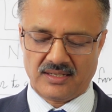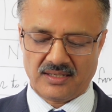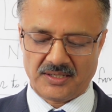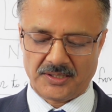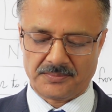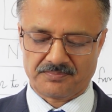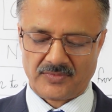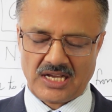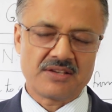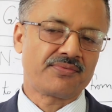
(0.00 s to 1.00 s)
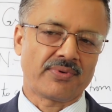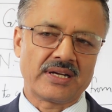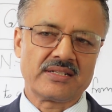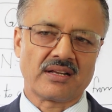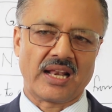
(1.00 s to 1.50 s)
I
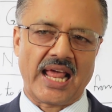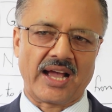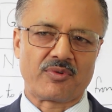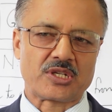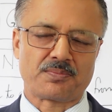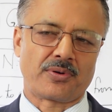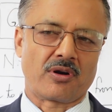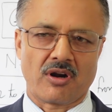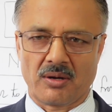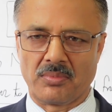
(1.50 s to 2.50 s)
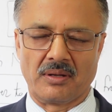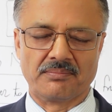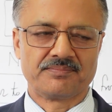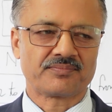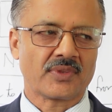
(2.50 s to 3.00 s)
find a language
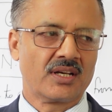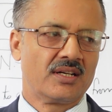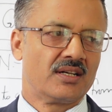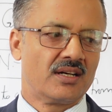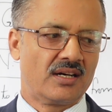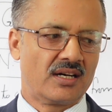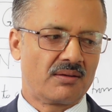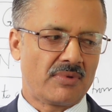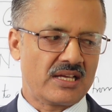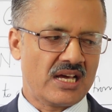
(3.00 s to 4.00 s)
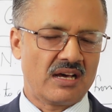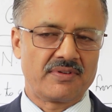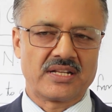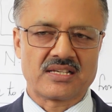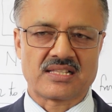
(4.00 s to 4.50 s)
problem, and my
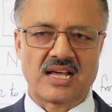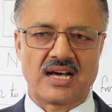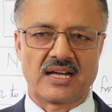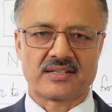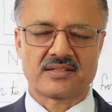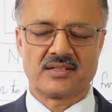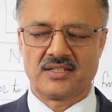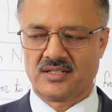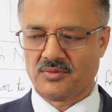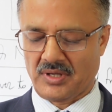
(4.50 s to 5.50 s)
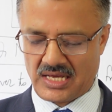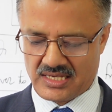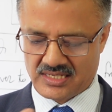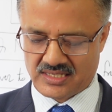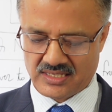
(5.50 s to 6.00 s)
habit is that when
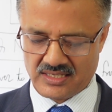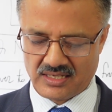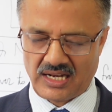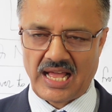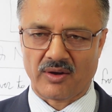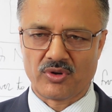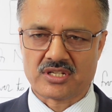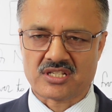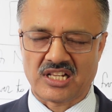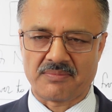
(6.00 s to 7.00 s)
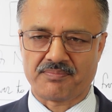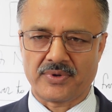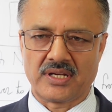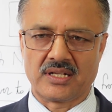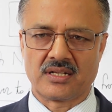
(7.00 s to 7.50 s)
I see a language slip
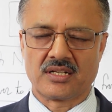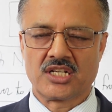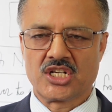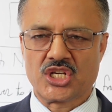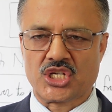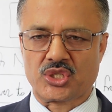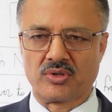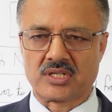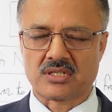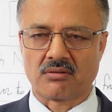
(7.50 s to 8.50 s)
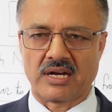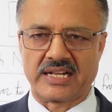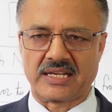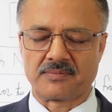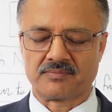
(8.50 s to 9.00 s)
in students'
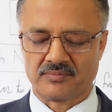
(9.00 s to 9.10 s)
writing,